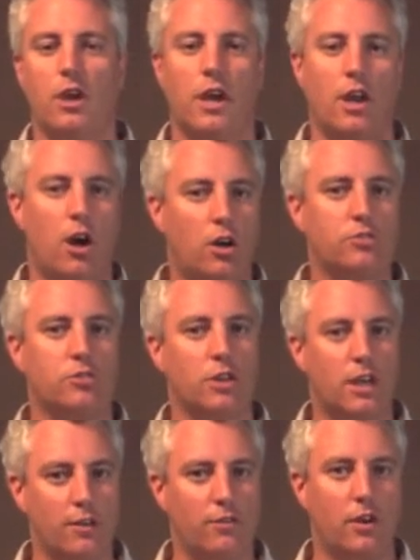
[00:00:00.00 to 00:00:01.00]
and also
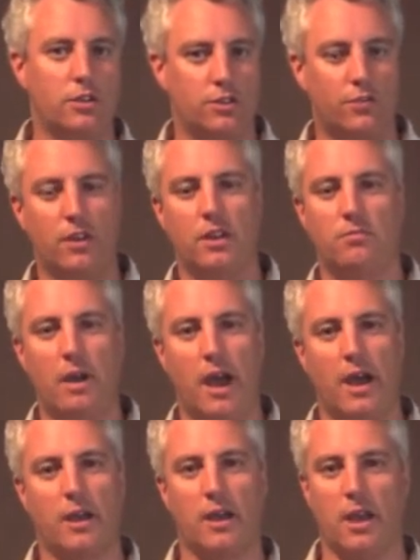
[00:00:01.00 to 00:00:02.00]
give us
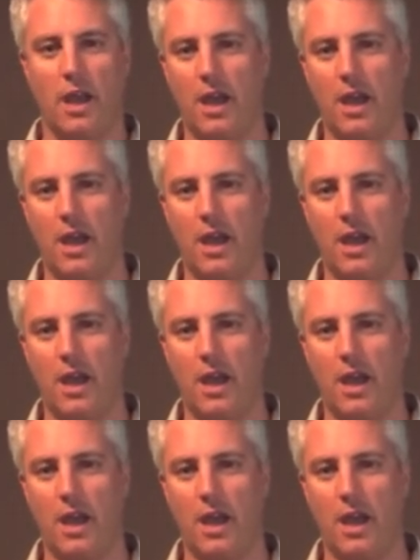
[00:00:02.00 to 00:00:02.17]
feedback